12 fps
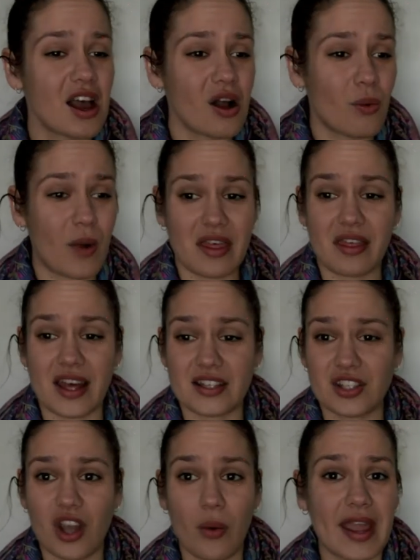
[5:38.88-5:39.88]
whether
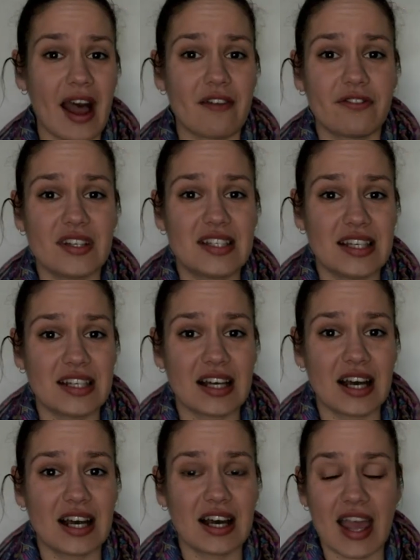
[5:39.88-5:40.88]
that's going out for
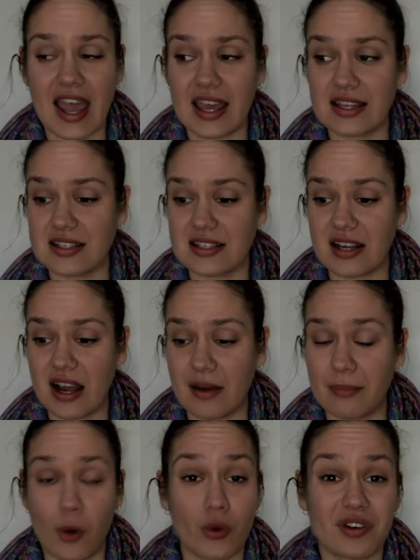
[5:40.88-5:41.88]
dinner and
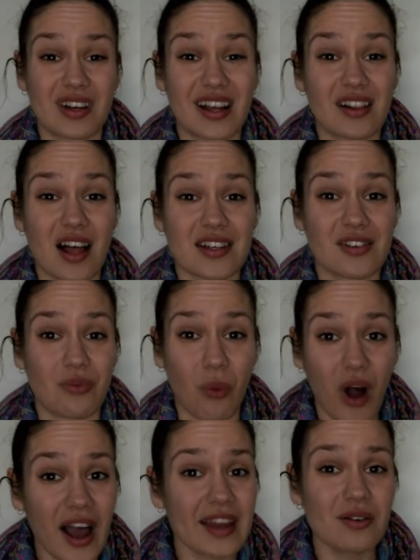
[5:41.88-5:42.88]
ordering a glass of
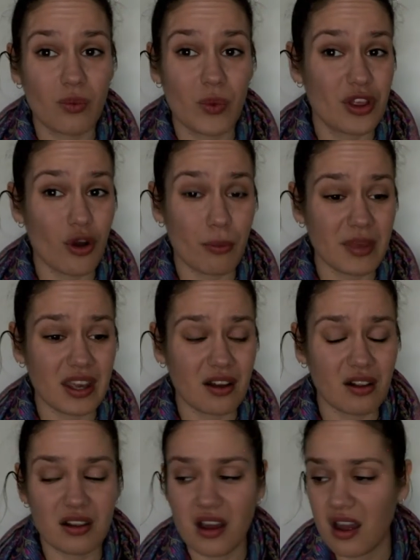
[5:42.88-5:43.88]
wine with your
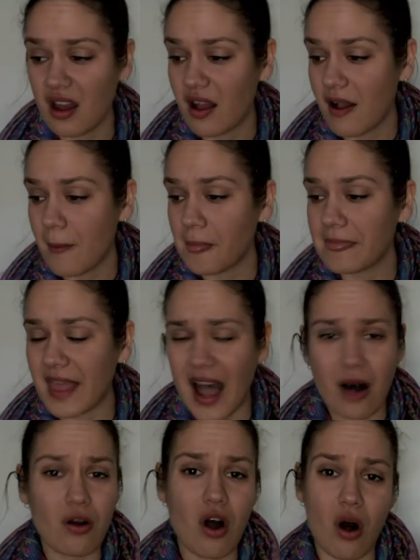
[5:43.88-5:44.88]
meal.
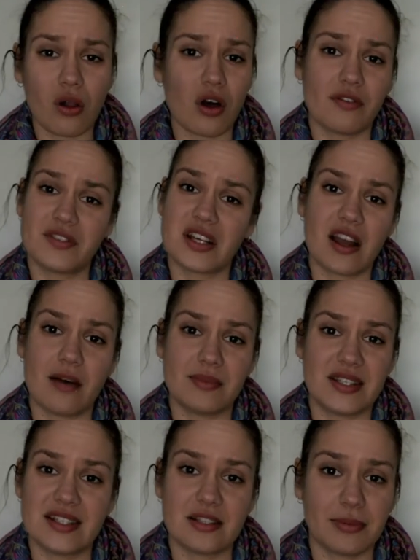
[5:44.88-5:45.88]
Alcohol often comes
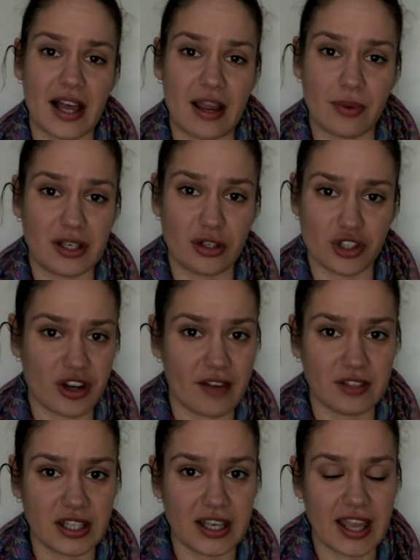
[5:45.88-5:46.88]
into play when you're
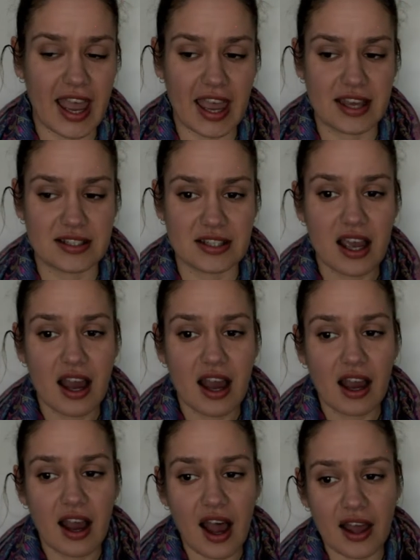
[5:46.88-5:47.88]
traveling, and
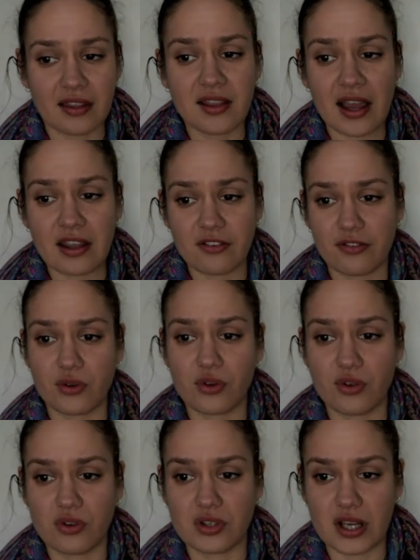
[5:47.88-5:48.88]
unlike
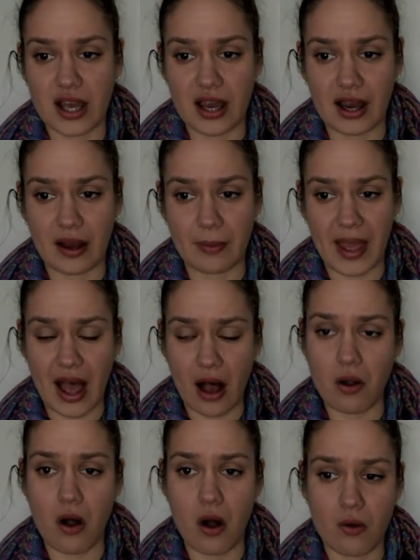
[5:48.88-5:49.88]
food,
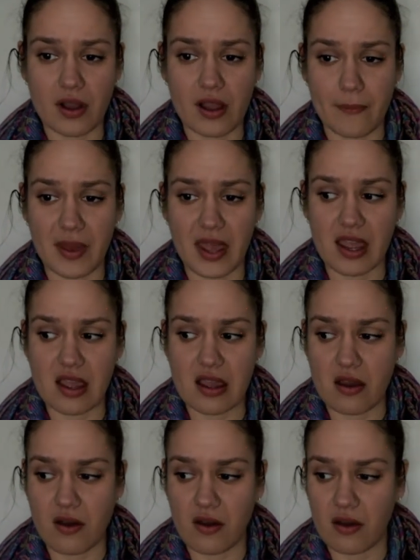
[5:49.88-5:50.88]
alcohol can
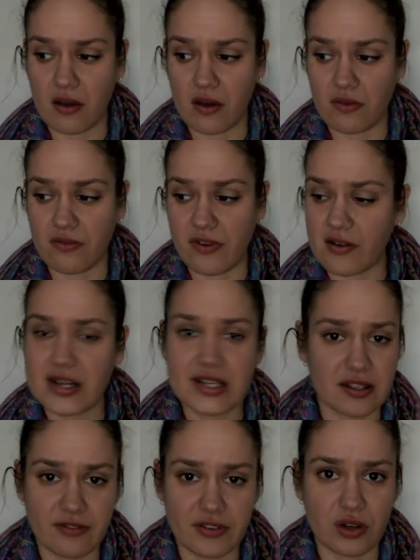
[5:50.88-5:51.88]
be very
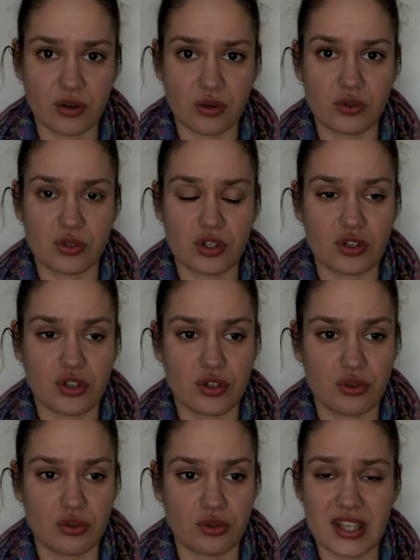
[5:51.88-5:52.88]
difficult
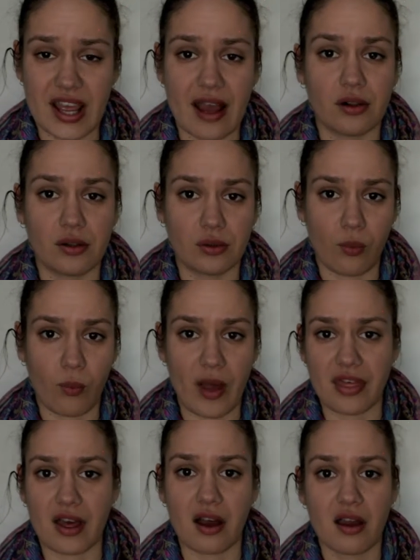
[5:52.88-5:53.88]
to tell
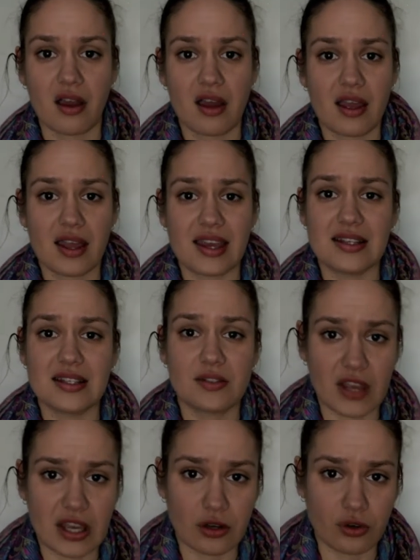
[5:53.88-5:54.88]
whether it is
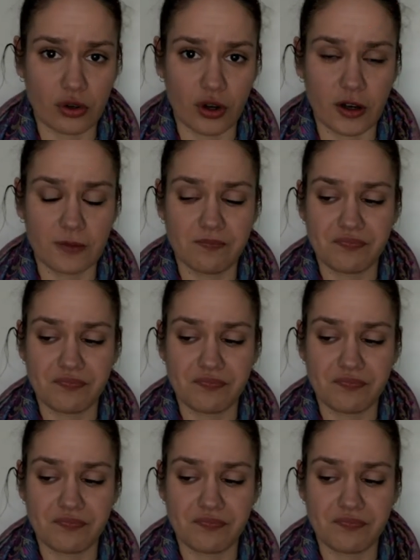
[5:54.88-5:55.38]
vegan or not,